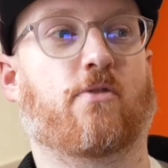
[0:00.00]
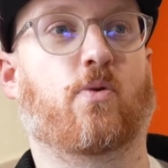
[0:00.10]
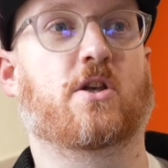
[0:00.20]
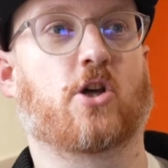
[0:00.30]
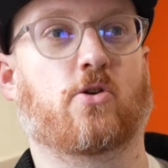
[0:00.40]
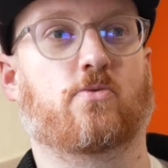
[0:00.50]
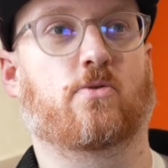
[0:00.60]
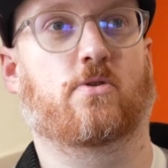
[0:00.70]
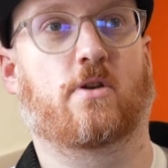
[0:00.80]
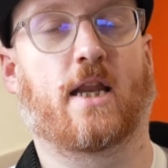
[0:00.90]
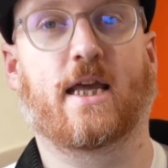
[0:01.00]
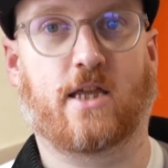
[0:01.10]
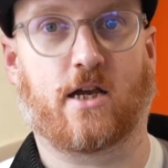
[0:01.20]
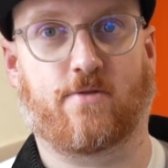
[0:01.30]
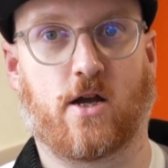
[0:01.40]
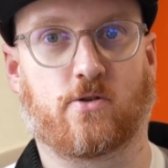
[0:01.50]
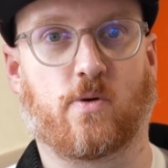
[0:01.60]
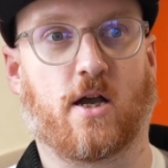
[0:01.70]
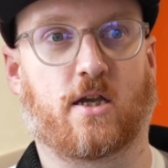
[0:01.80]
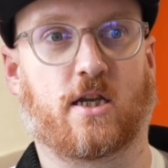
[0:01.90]
If we don't lay that
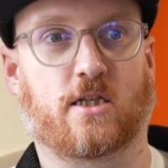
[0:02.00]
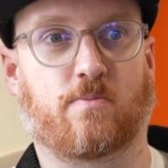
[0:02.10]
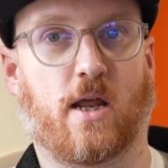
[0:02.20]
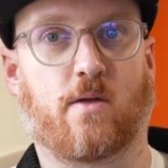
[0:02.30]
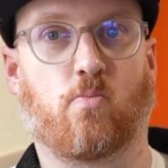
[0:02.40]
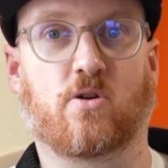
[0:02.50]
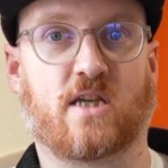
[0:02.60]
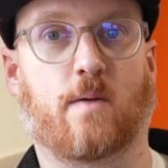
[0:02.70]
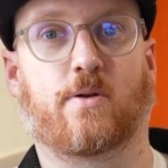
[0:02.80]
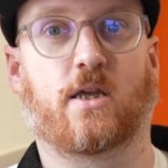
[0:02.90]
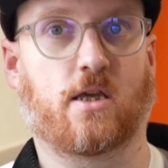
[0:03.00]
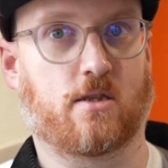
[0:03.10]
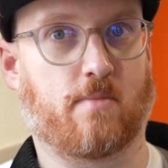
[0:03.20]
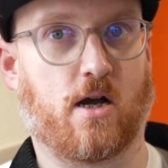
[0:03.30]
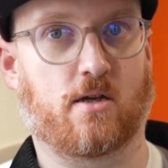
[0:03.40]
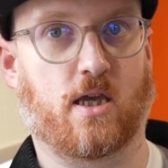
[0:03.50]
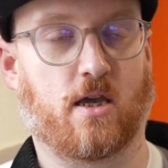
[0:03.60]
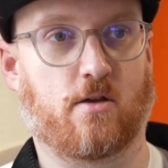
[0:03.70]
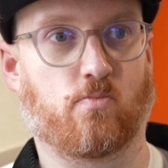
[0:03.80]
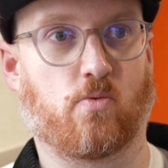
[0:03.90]
groundwork and explain what's happening in the
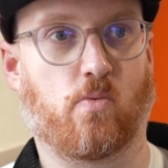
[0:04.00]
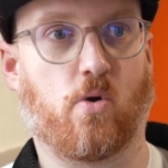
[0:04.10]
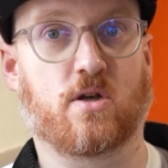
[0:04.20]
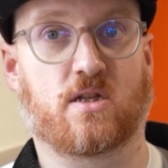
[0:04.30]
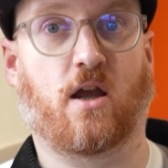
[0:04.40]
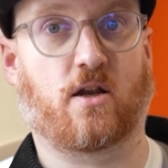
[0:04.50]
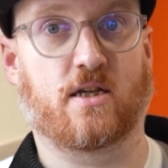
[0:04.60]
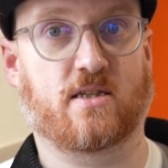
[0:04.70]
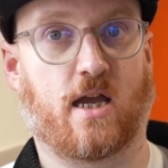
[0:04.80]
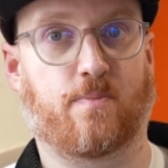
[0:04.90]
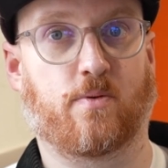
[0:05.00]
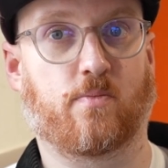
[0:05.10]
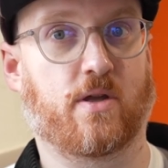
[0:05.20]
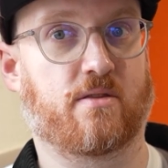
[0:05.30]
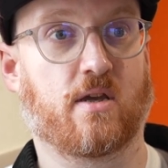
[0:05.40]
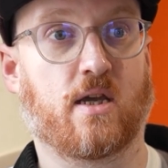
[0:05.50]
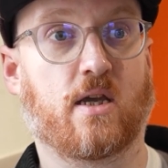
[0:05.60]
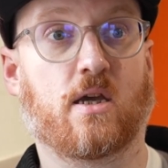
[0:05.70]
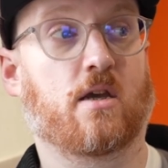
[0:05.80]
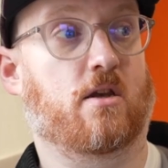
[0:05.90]
market, and what is likely to happen with,
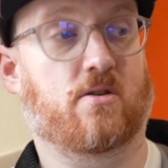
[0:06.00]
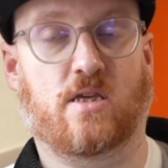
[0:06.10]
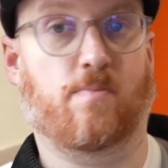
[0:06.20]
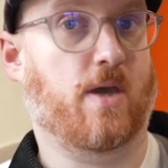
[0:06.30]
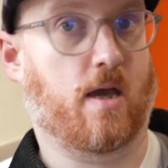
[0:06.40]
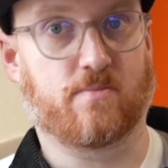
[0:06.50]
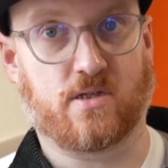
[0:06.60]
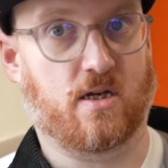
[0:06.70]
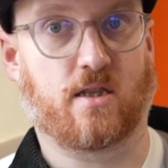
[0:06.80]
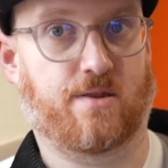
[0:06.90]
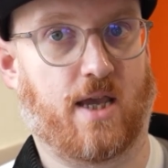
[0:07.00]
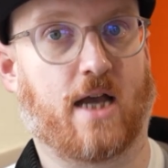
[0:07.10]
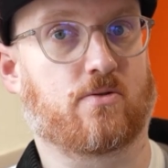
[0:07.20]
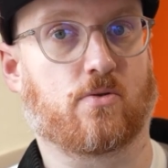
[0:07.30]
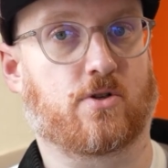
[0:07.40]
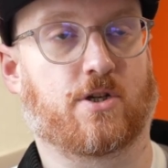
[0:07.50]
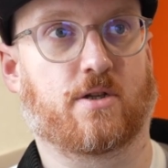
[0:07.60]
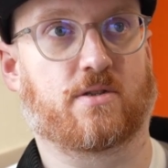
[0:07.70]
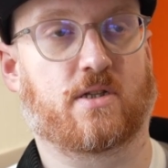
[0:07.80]
you know, CPMs and in the ad auction and